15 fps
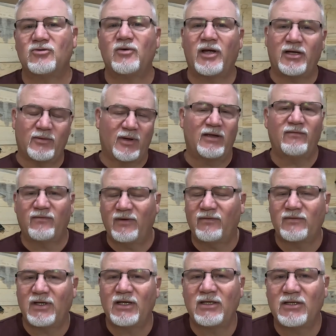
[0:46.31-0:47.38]
to anyway,
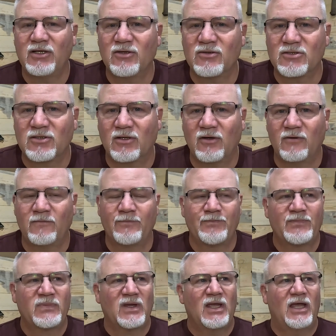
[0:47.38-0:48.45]
15 years ago.
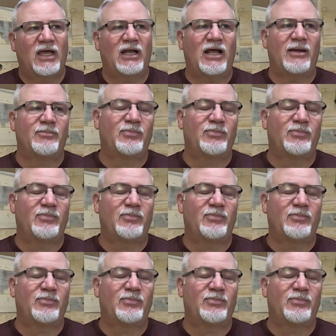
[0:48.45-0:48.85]
And I